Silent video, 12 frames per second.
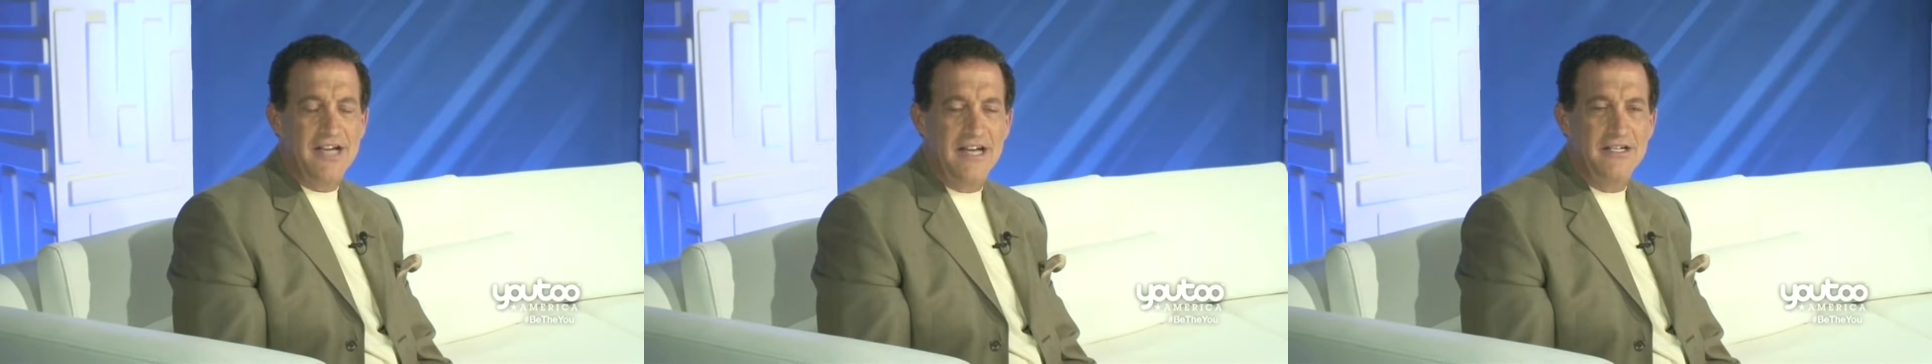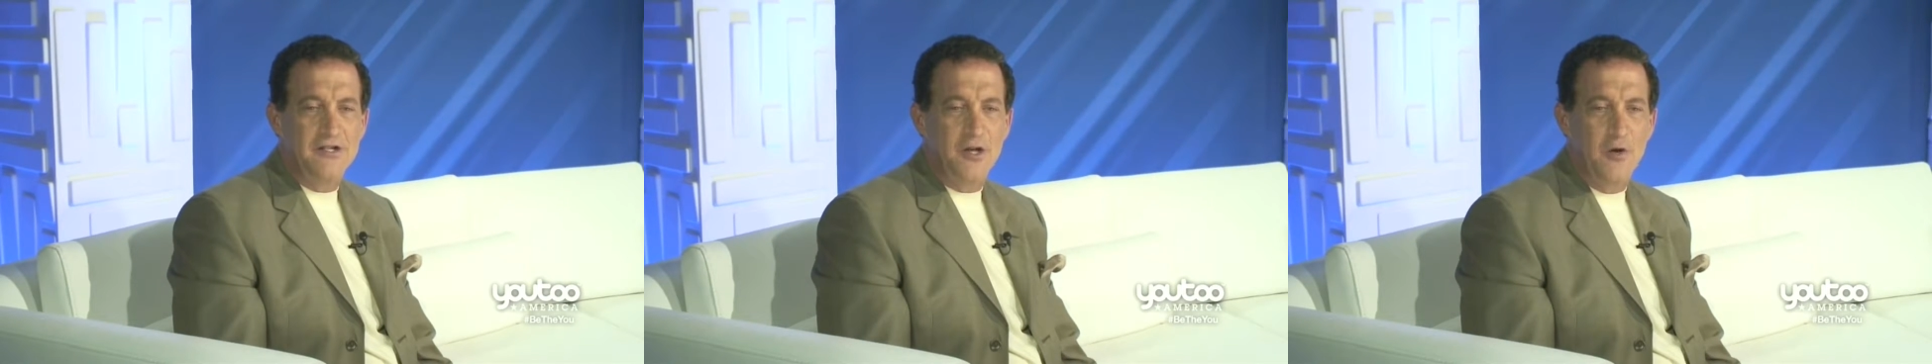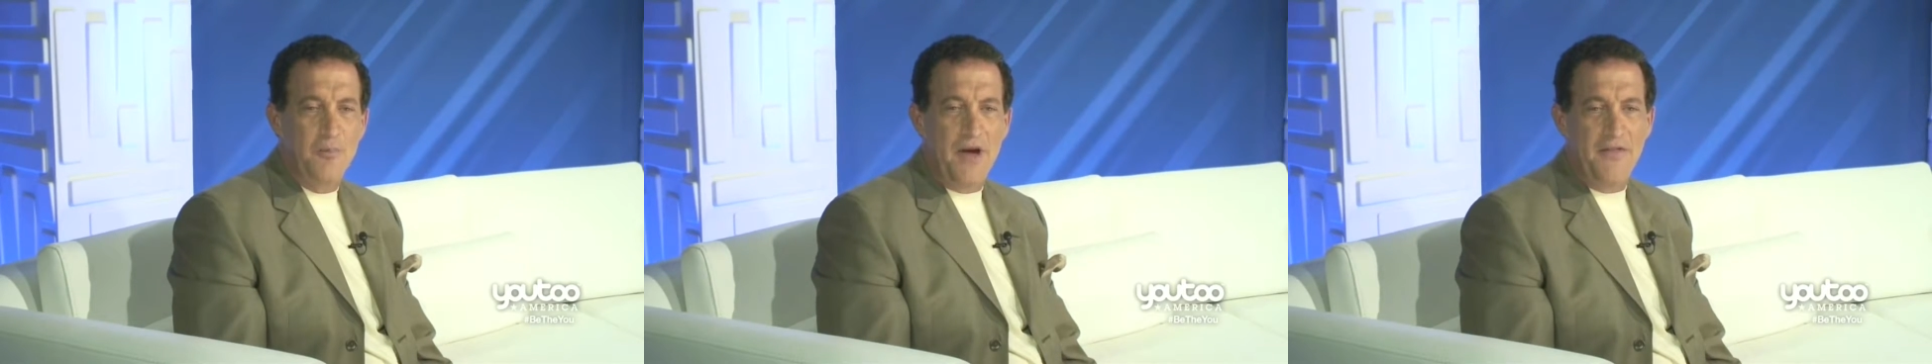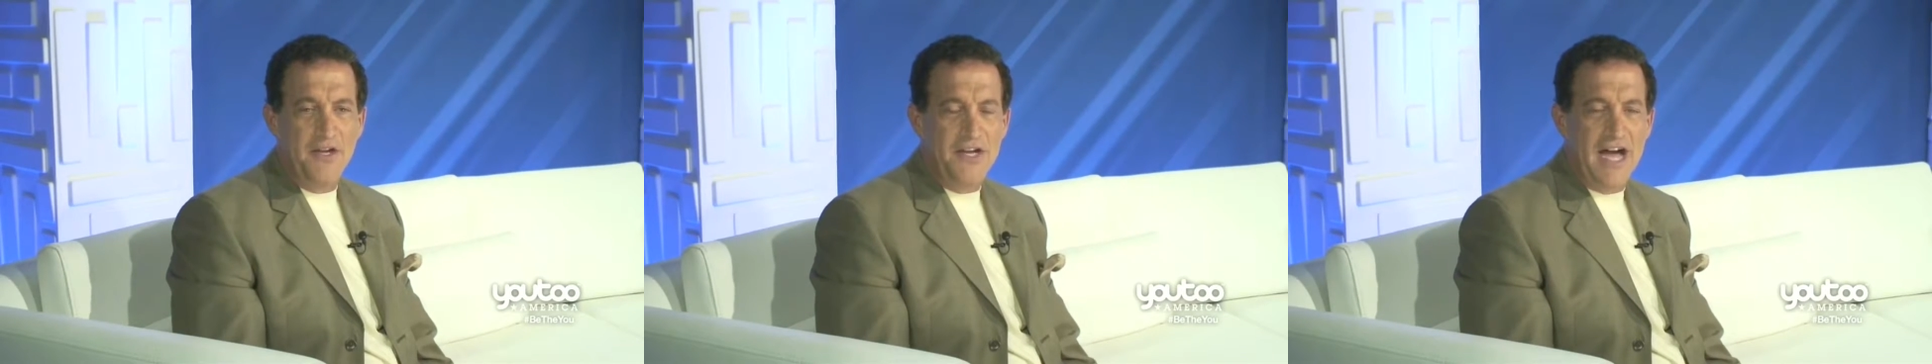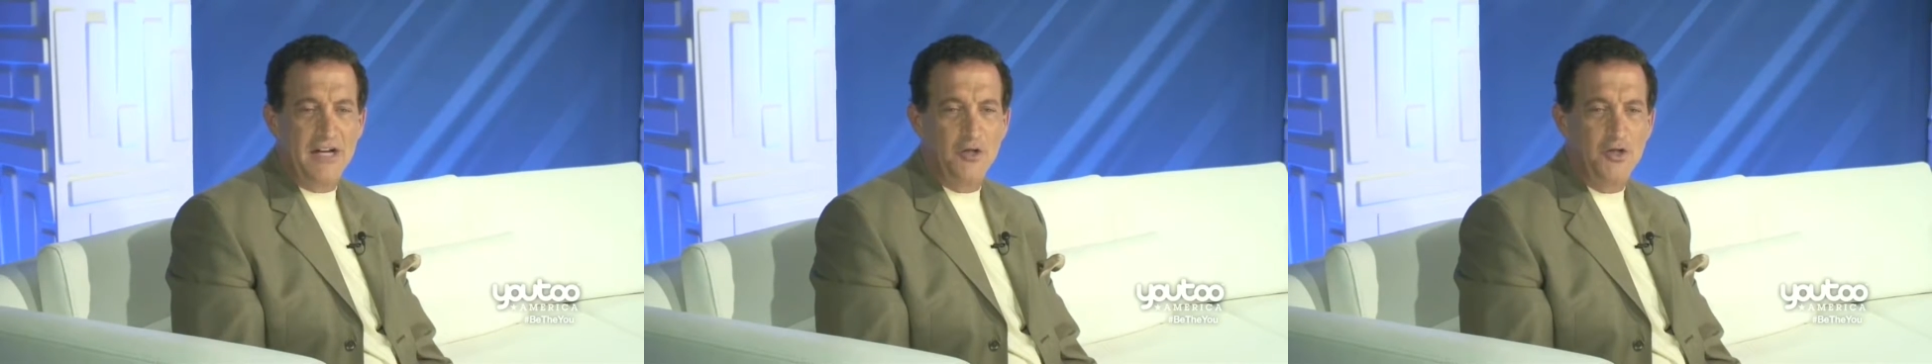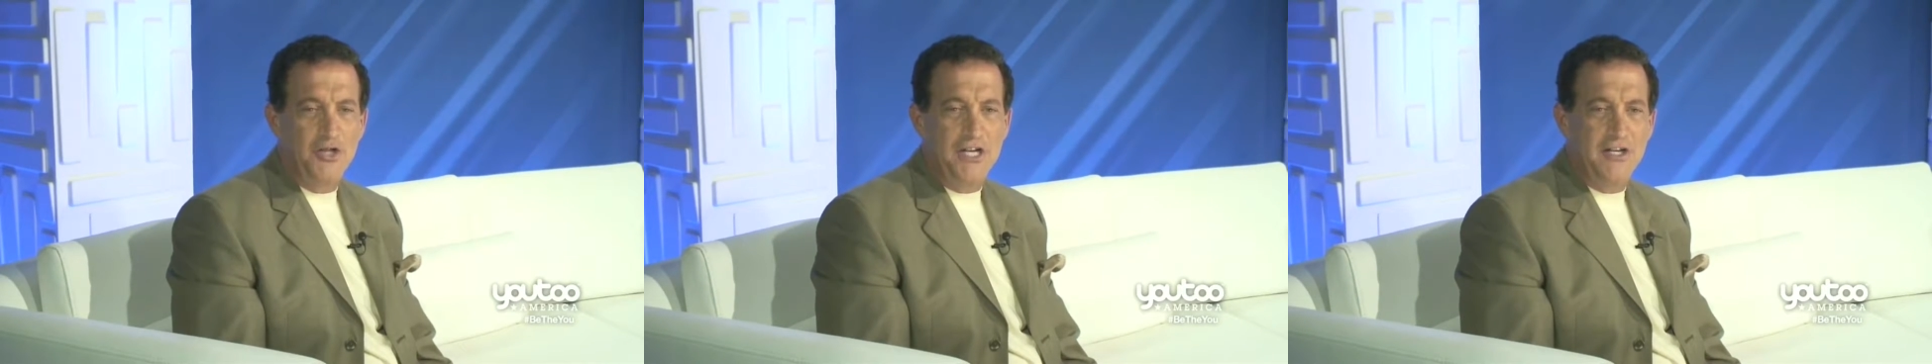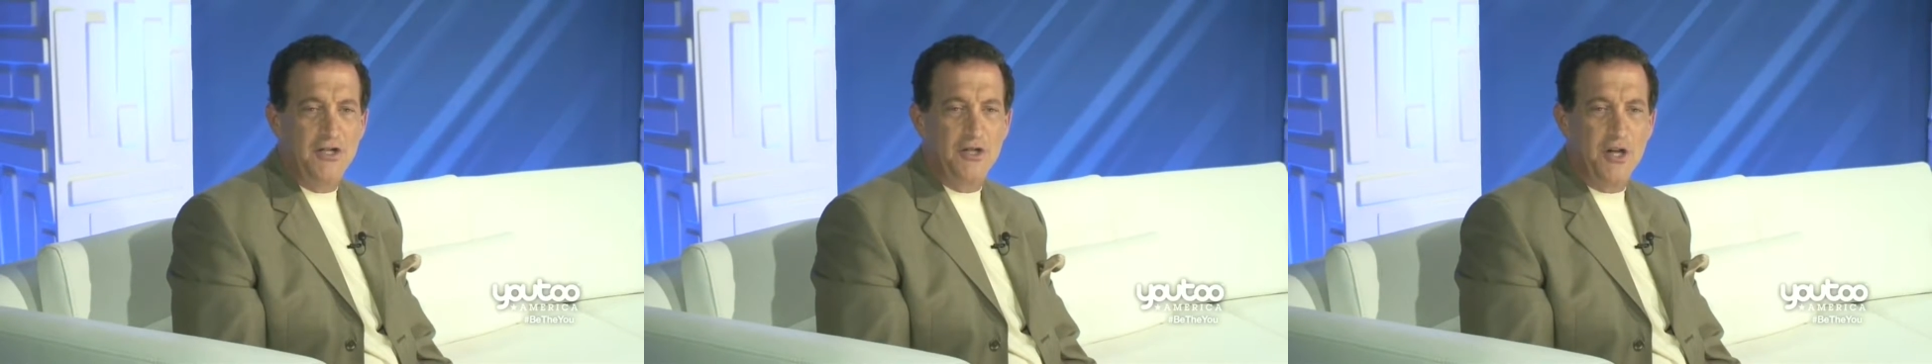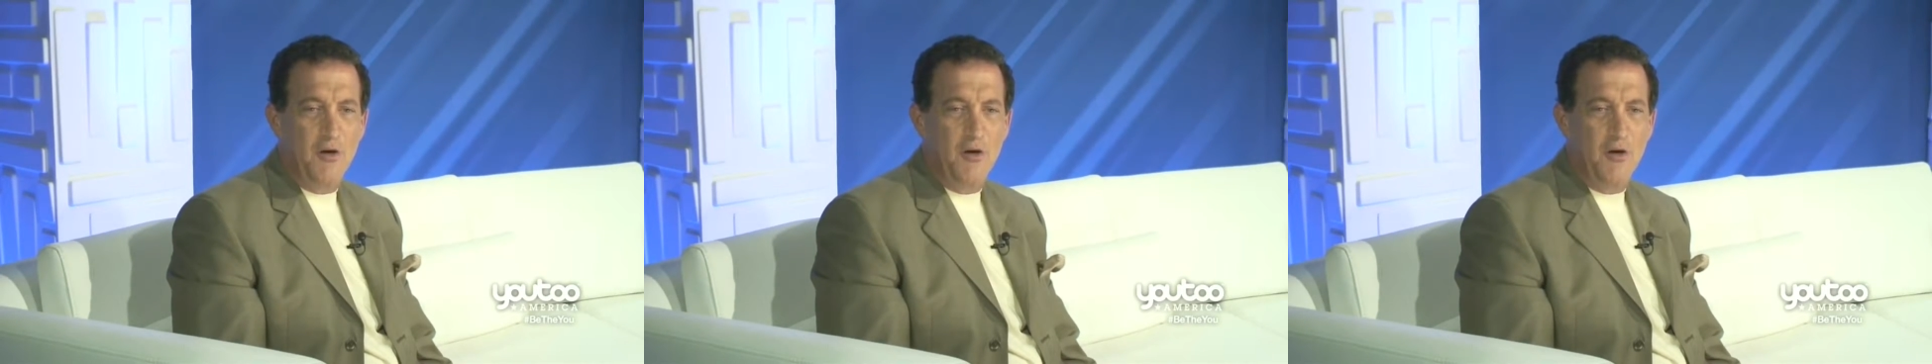scoop on the Dr. Gina Show